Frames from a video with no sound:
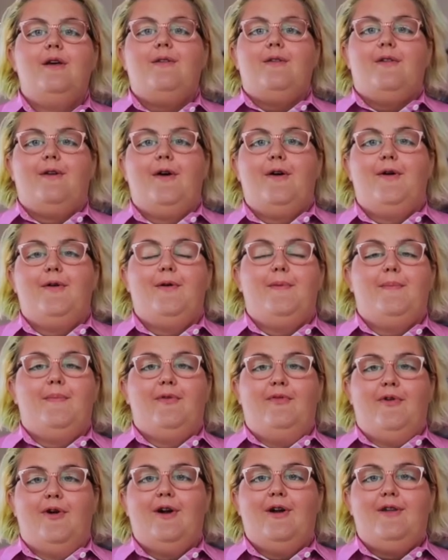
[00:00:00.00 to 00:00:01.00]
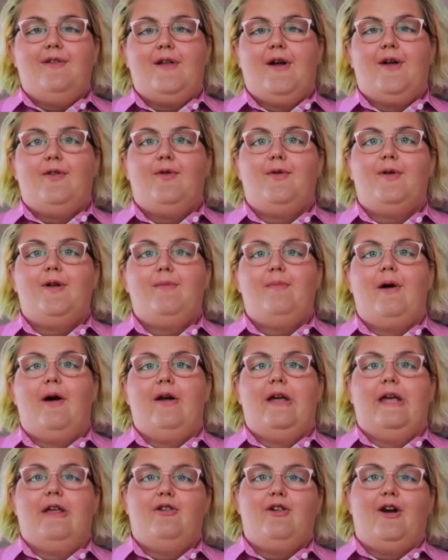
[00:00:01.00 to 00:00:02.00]
So before I start talking
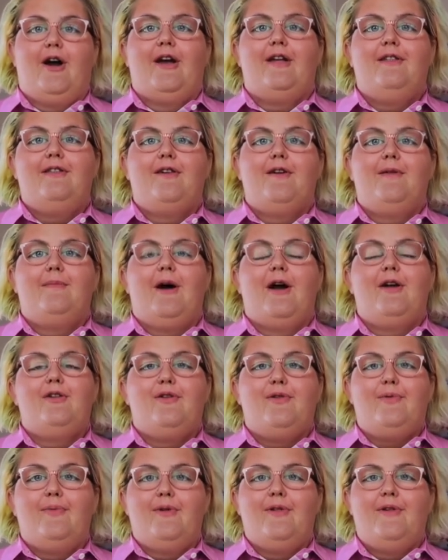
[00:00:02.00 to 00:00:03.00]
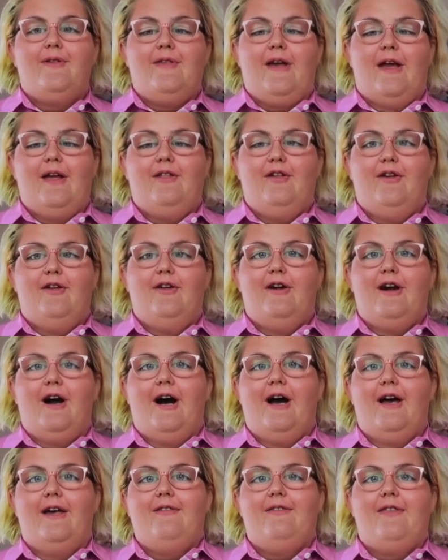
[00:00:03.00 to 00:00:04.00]
about each item, I just want to say to you
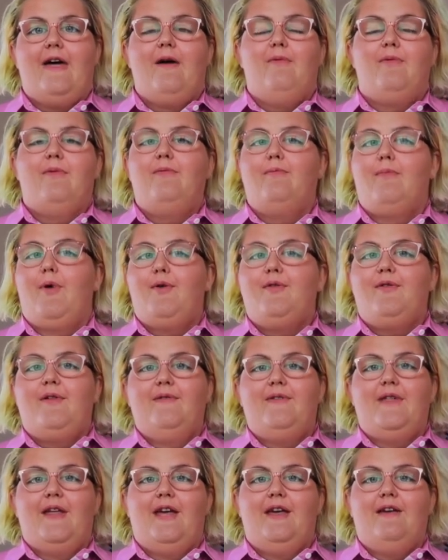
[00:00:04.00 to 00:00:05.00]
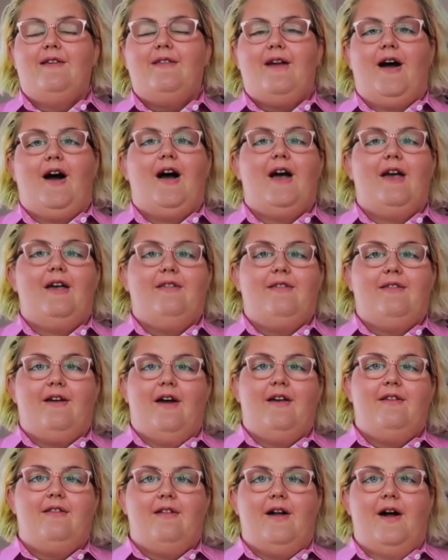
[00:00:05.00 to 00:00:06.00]
guys that with most of these I
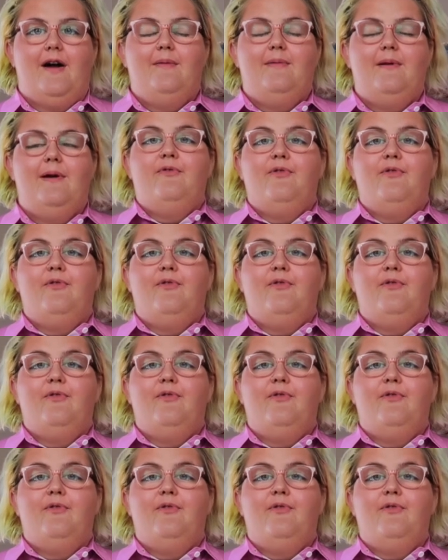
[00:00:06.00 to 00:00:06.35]
sized up.